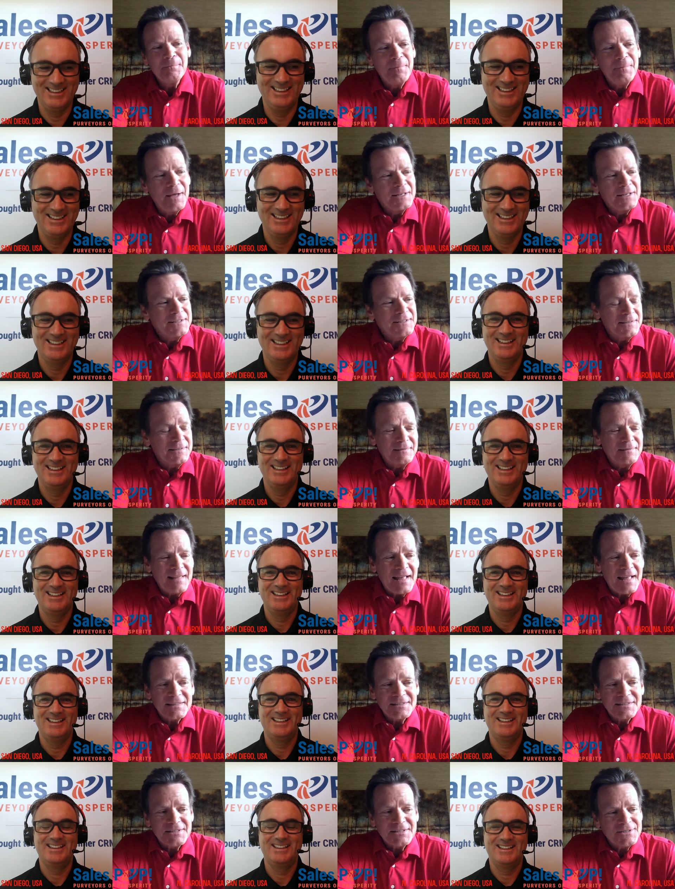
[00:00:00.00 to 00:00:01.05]
Speaker 1: But
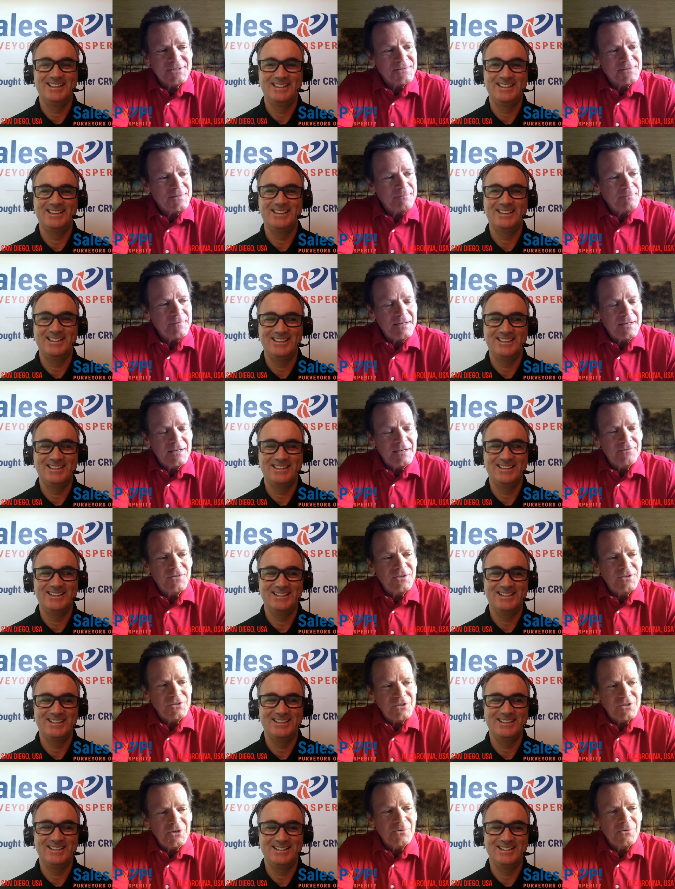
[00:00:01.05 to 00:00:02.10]
that's and if
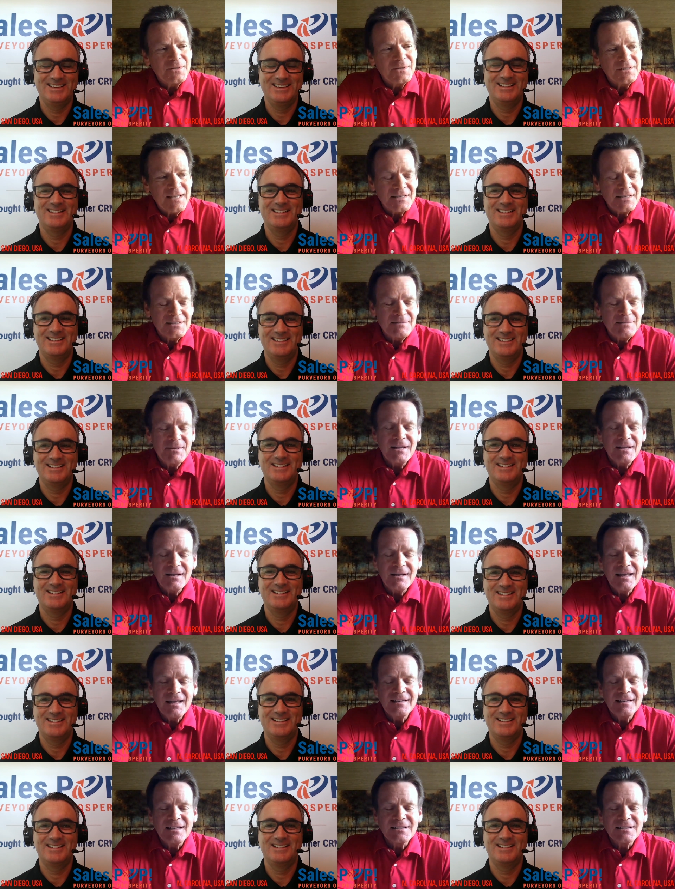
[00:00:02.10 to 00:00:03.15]
you do, it tends to be a
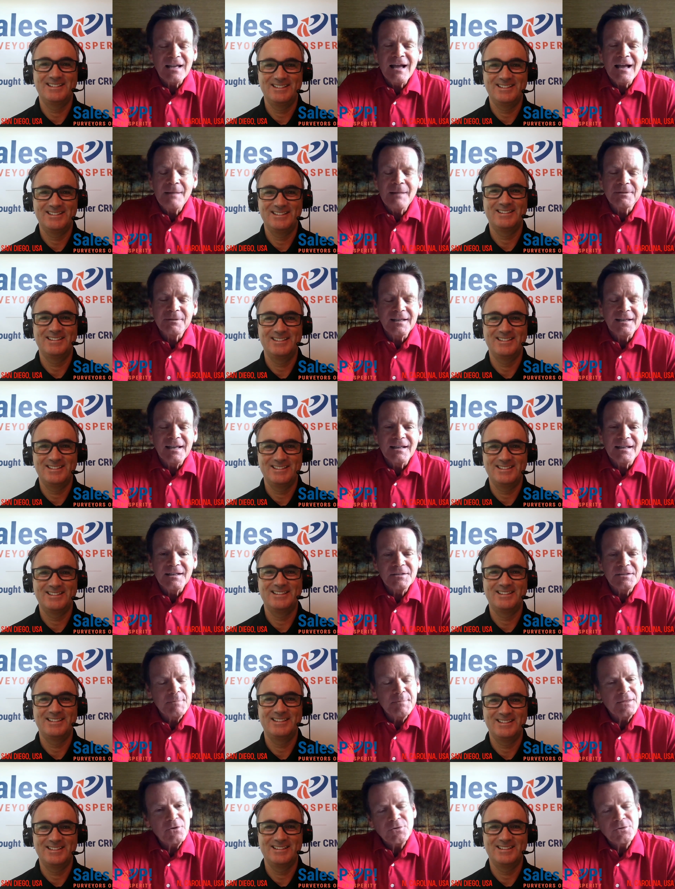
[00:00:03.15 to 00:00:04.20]
lot less complicated.
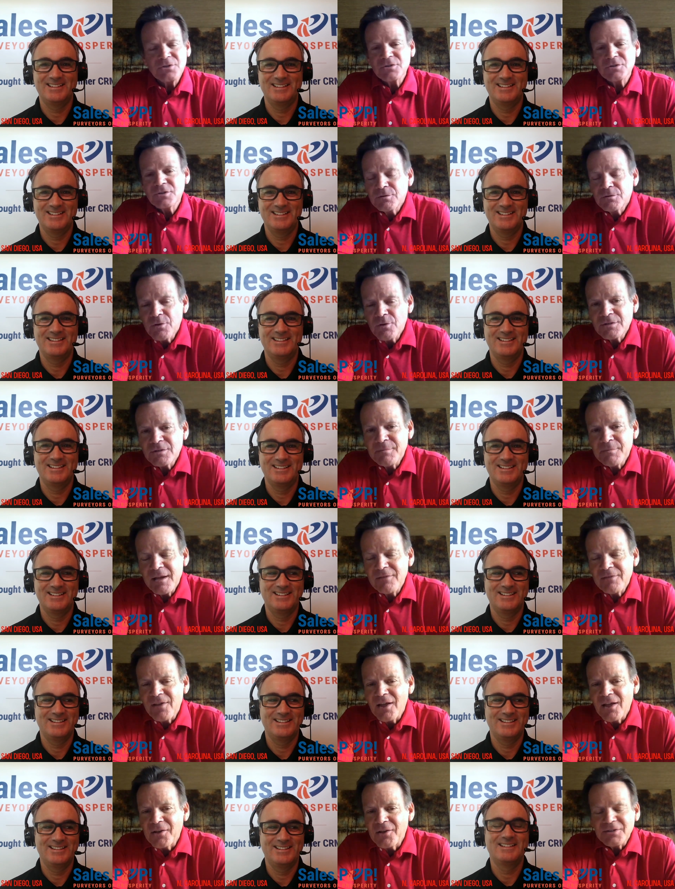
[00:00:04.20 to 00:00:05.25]
But those are just, those are my
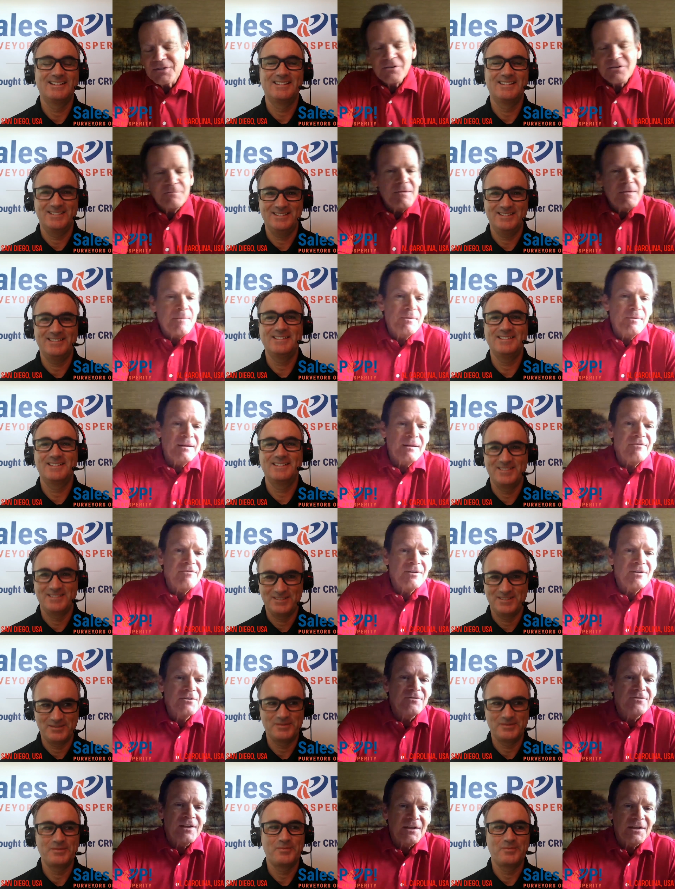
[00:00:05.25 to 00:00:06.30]
values. Other people mm-hmm. have
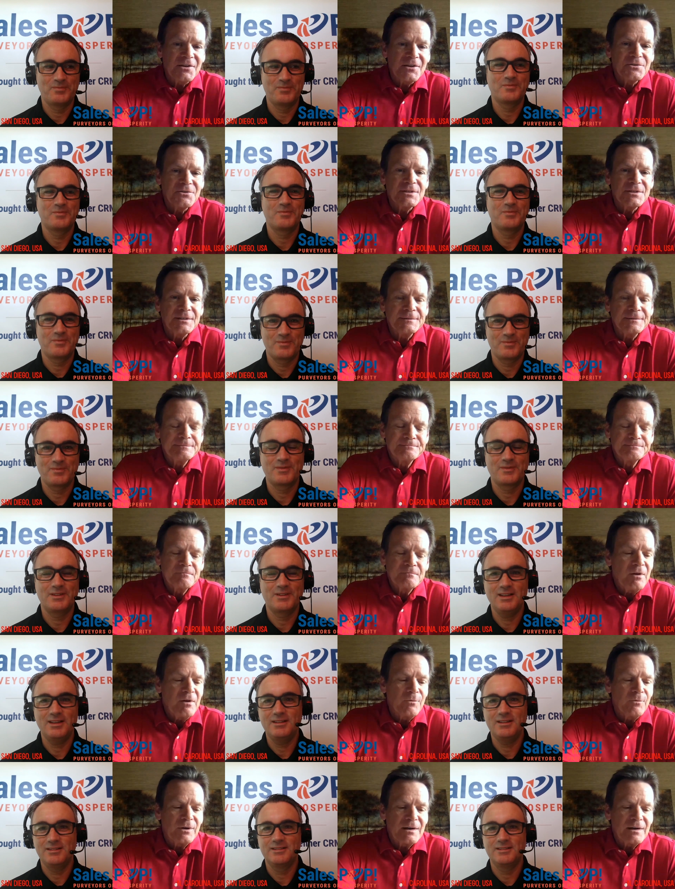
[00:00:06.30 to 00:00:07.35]
other values, and
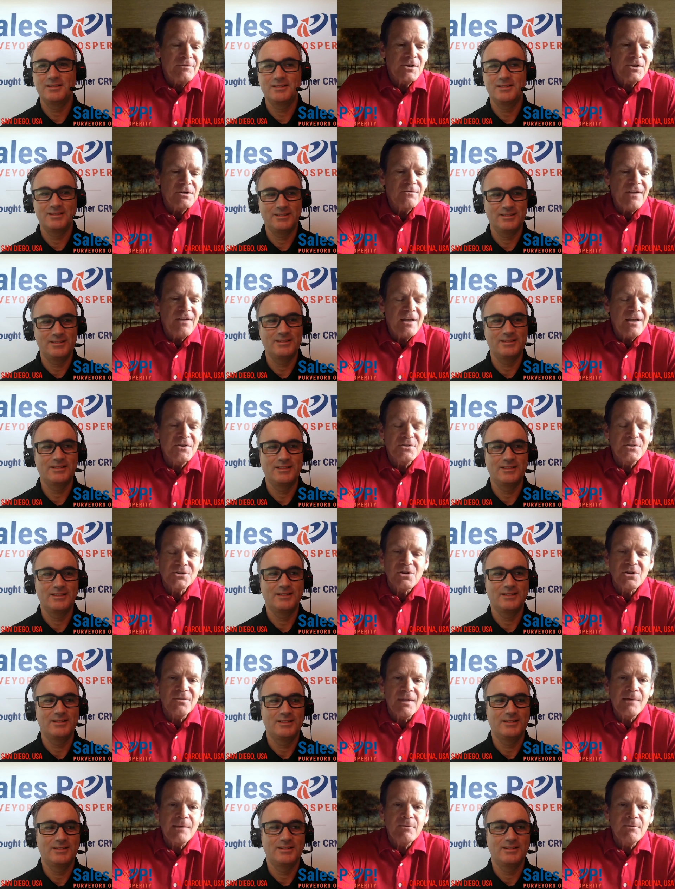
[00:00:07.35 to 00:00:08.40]
yeah. whatever your values
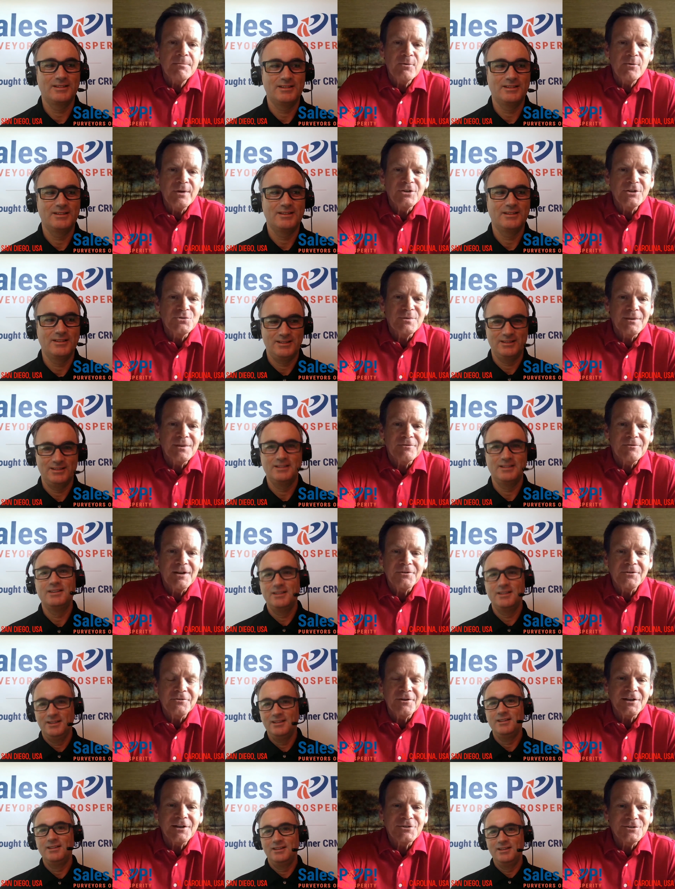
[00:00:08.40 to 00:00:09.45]
are, they will point you in the right
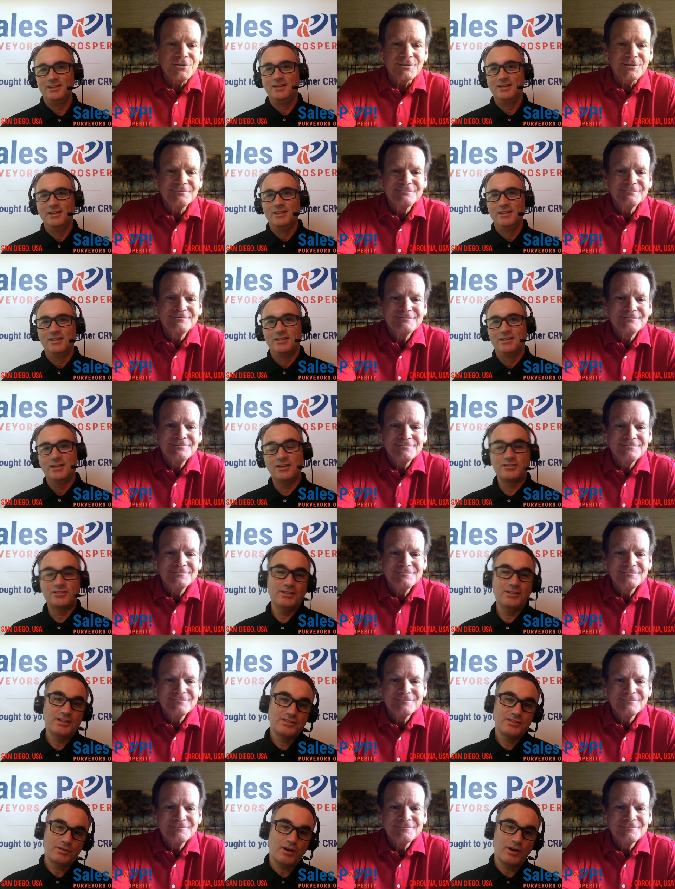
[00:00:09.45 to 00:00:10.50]
direction.
Speaker 2: Yeah,
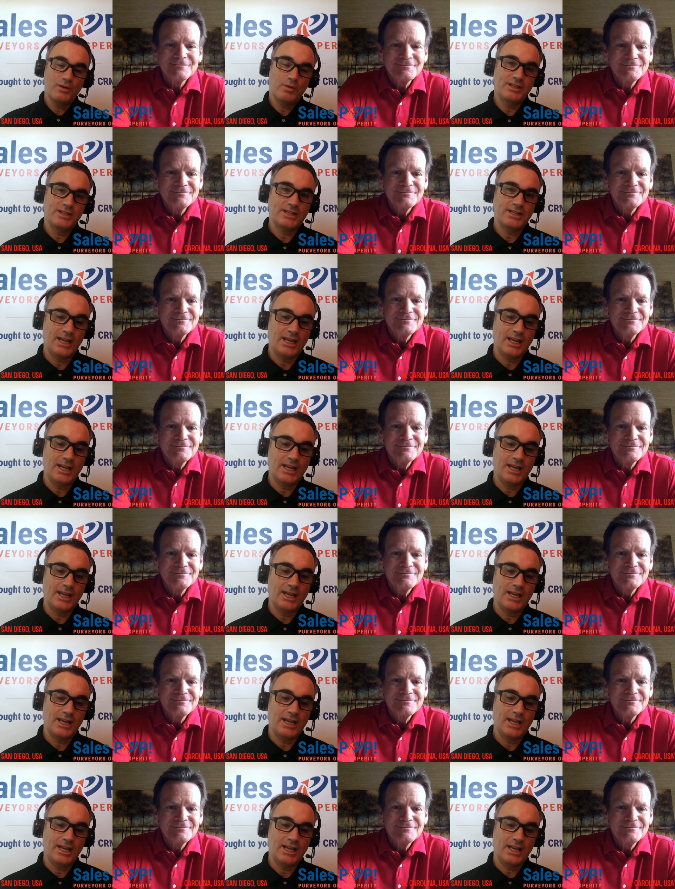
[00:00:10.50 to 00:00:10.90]
so that's a great way